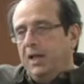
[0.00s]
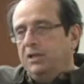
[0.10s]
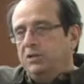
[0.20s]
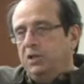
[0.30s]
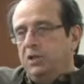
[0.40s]

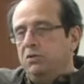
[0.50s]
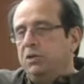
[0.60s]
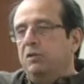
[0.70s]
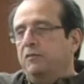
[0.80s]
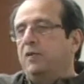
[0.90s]

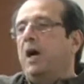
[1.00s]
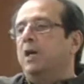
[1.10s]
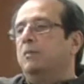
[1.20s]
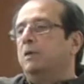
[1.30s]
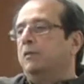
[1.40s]
execution
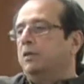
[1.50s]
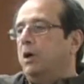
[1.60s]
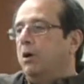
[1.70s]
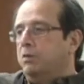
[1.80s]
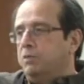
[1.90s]
environment of the
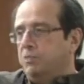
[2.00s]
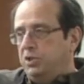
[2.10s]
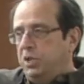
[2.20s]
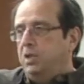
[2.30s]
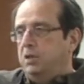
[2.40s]
host
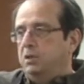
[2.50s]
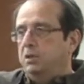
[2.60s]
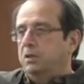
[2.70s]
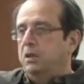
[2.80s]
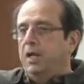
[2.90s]
machine
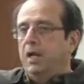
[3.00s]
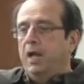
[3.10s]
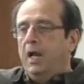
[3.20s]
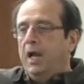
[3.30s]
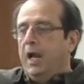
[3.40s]

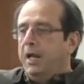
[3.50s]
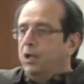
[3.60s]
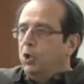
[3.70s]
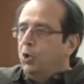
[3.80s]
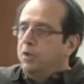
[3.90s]

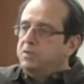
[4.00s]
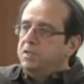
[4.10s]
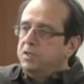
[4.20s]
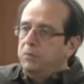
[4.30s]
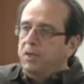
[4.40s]
and cause
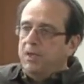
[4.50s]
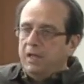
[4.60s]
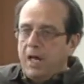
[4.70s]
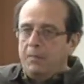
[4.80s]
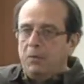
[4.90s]
it to be a
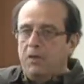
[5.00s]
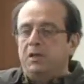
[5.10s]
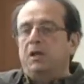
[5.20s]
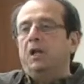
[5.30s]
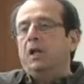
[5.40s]

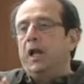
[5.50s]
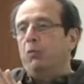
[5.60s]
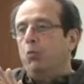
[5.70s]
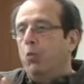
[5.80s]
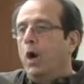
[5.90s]
labyrinth,
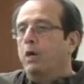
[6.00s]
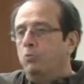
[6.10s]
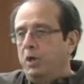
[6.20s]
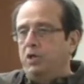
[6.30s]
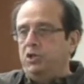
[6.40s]
and one
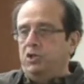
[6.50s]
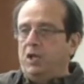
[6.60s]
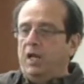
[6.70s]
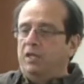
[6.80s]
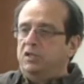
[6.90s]
which,
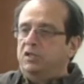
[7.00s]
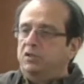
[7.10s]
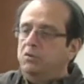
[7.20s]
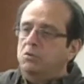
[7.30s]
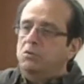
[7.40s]
as
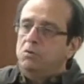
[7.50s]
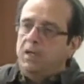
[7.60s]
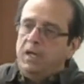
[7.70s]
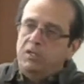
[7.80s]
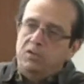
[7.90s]

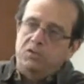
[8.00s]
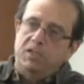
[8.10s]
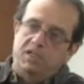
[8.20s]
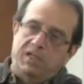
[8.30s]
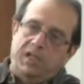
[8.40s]
soon as you
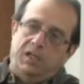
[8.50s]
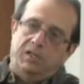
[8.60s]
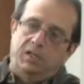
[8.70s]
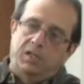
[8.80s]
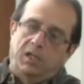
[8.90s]

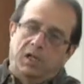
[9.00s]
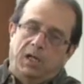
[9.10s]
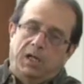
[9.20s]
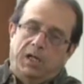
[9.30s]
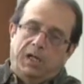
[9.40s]
detect
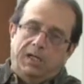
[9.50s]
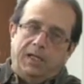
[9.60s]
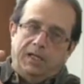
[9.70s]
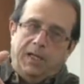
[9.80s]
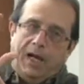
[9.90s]

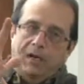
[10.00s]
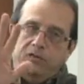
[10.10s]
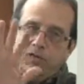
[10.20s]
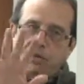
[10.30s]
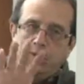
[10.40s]
that the
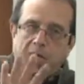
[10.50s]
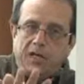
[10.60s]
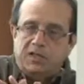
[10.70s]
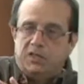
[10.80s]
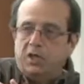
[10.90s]
adversary
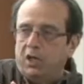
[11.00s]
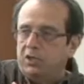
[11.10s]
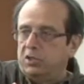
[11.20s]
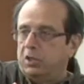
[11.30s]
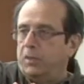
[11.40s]
has
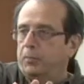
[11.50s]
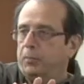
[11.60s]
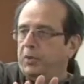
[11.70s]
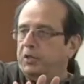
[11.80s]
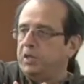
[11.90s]
touched a
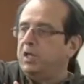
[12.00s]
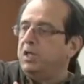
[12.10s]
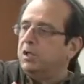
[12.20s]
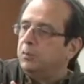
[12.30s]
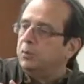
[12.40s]

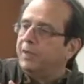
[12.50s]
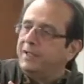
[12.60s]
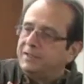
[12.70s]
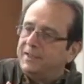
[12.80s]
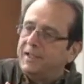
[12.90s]
particular
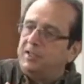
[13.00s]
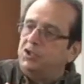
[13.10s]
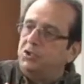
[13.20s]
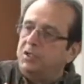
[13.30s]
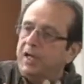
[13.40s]
place that
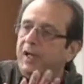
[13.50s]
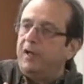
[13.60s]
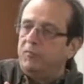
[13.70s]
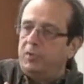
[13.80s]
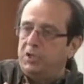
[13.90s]
should not
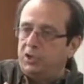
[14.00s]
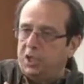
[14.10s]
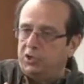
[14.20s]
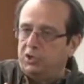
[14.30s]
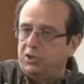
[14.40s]
have been
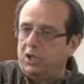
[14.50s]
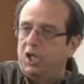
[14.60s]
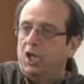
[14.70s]
touched,